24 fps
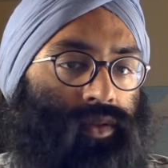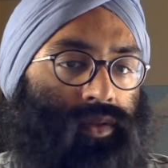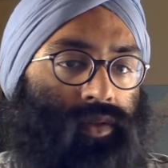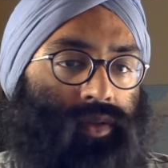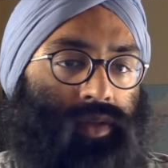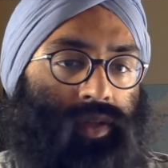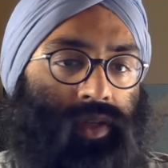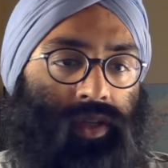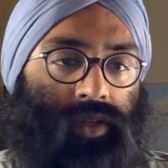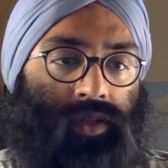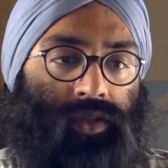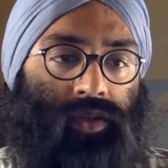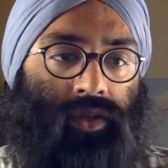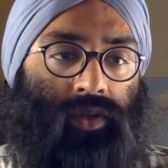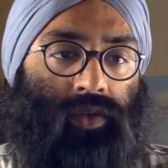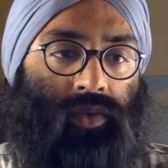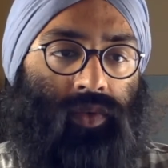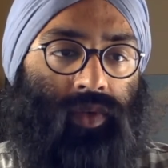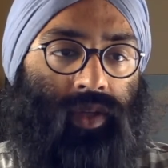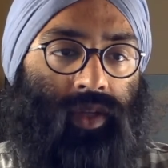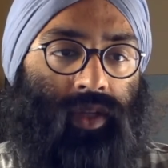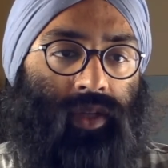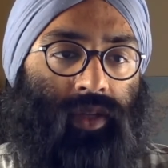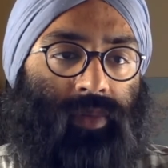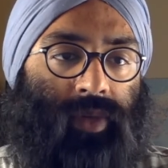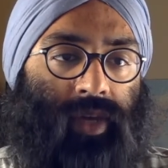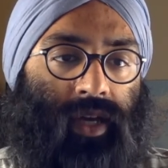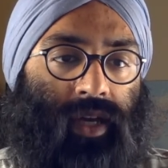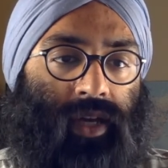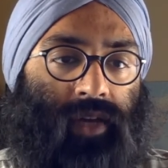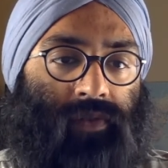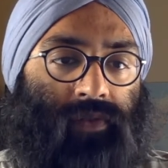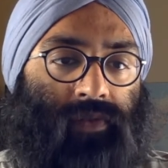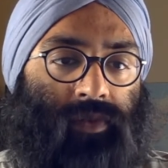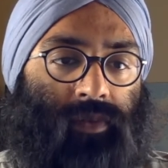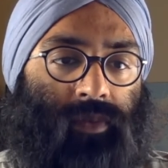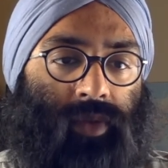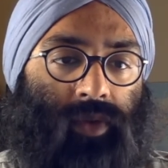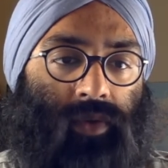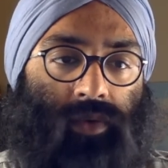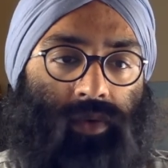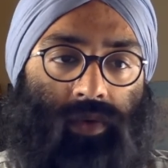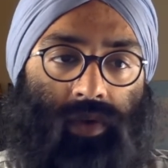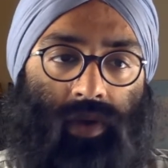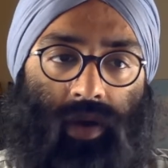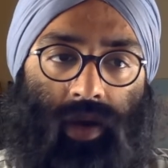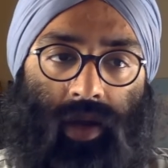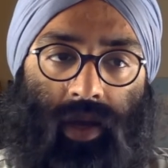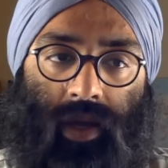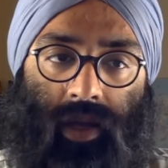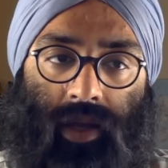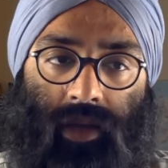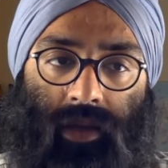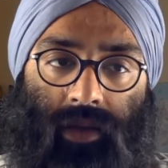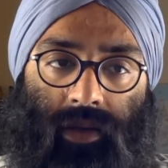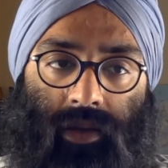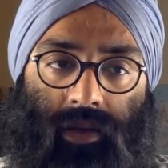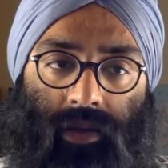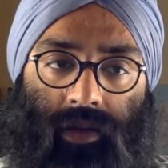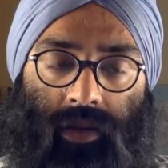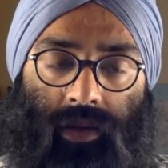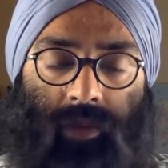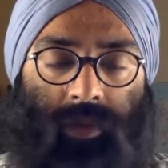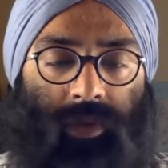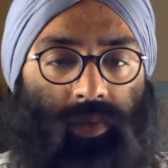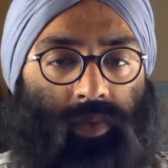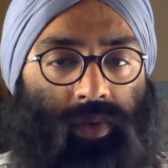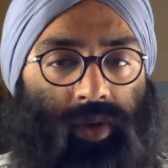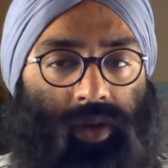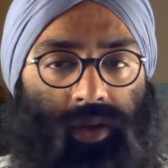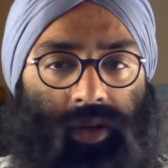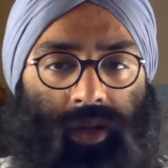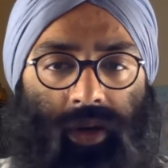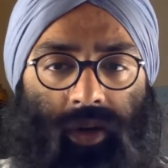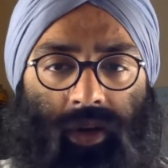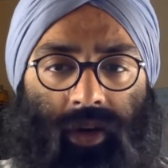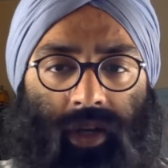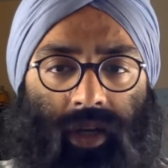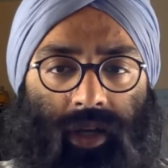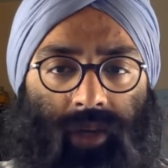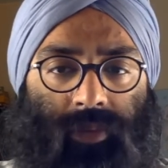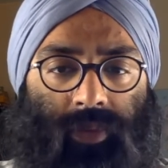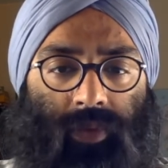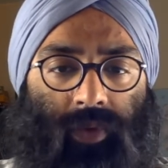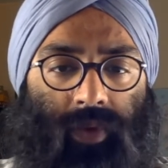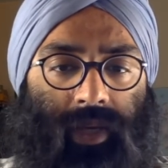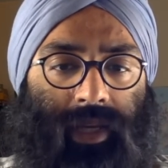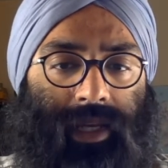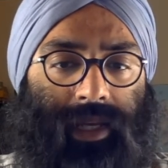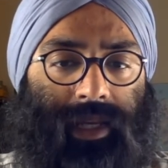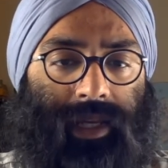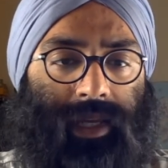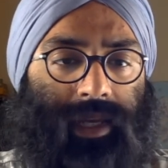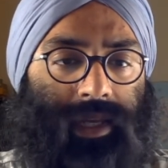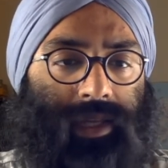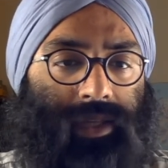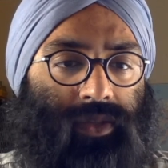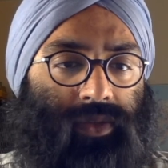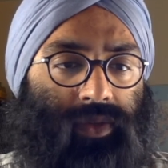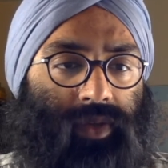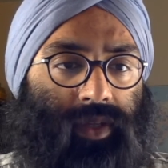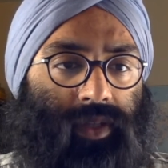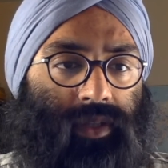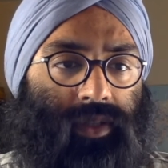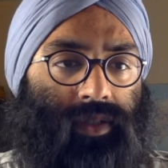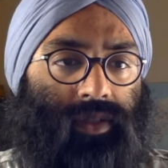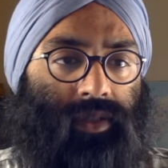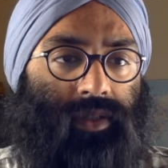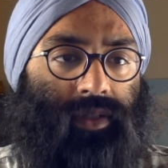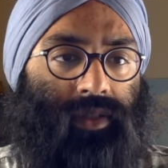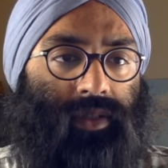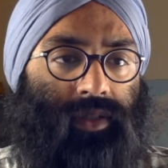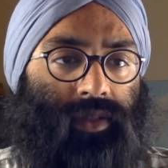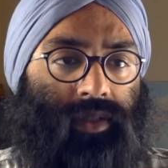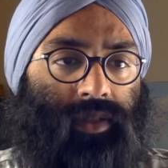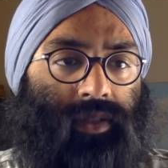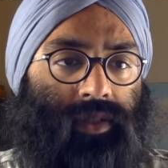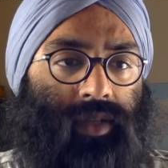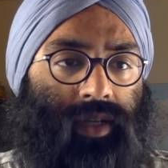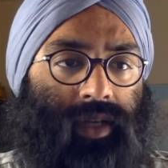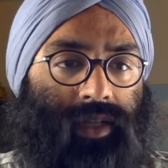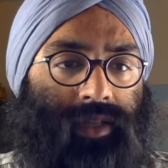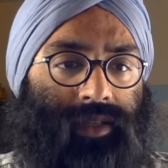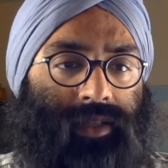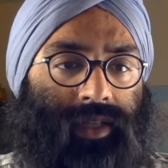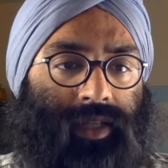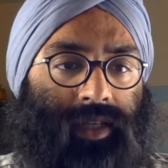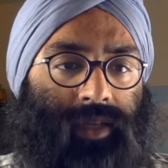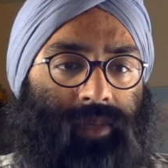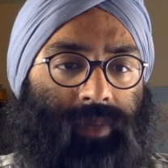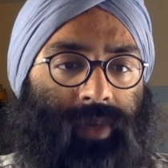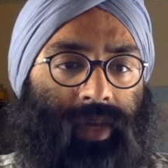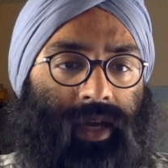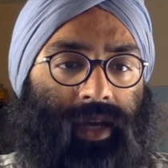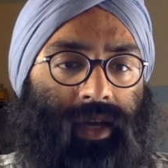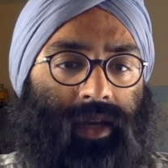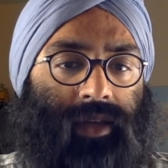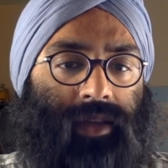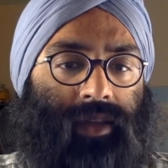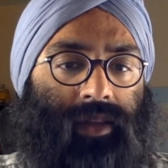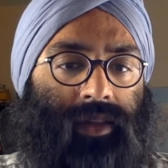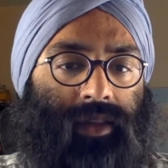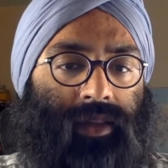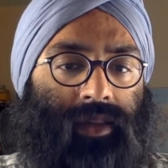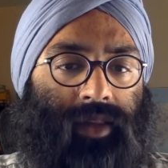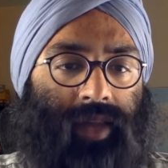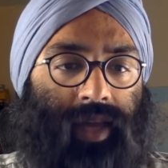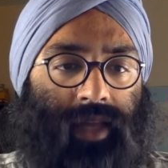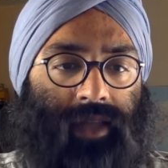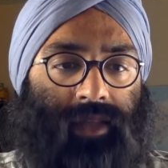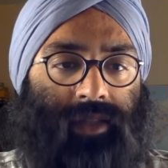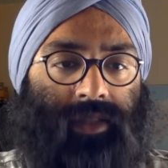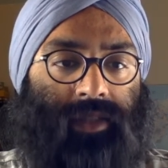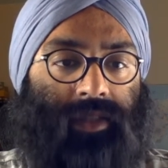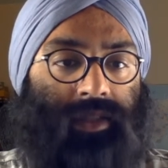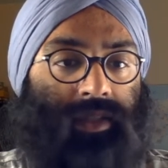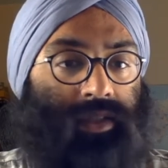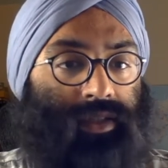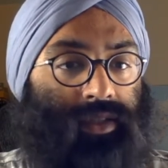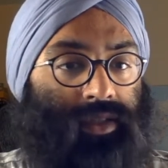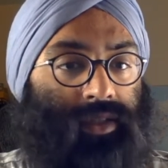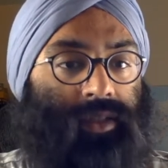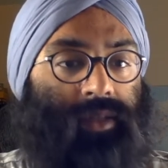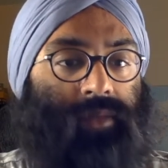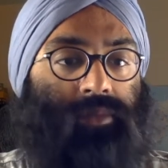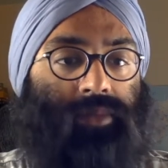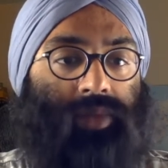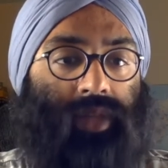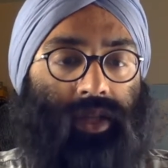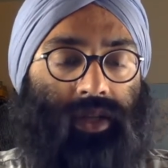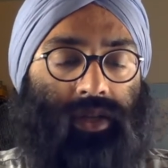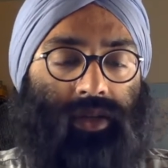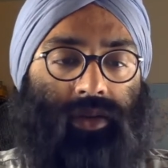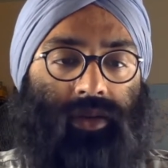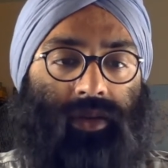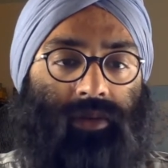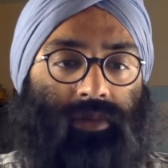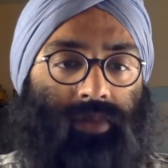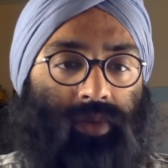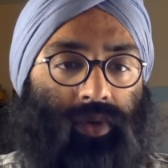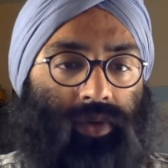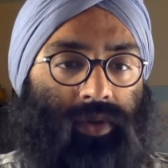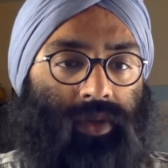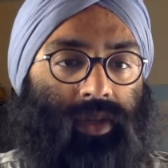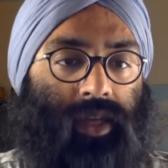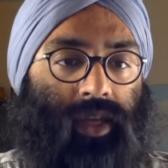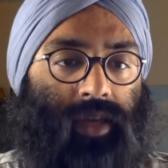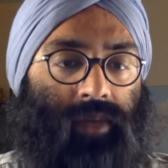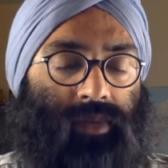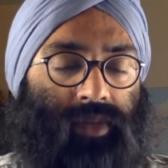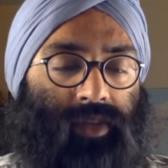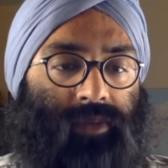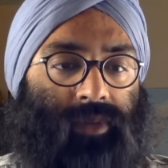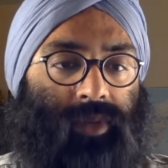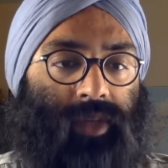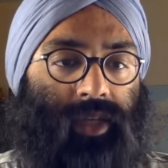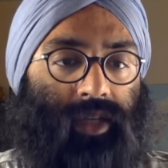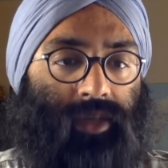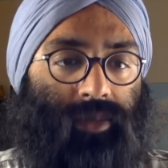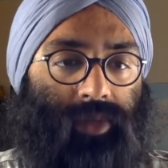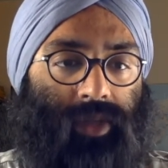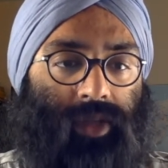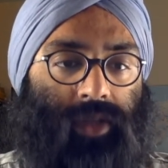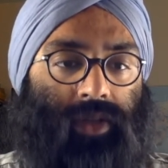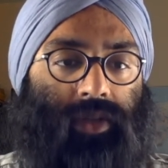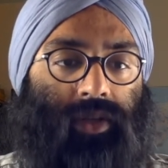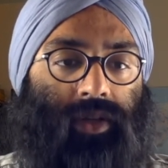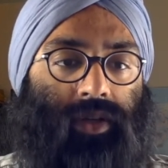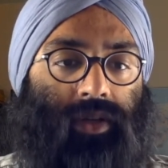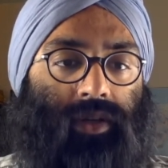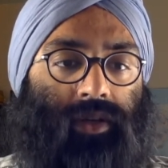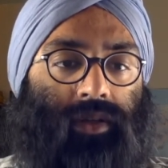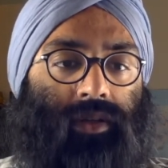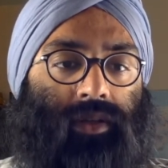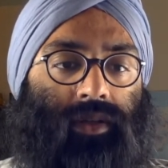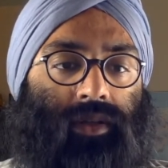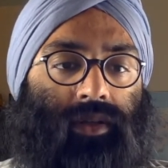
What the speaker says: Things go really bad for me, right? I mean, they're already up 0.88, right? I take back, this is a blunder. In both games, I played a blunder here.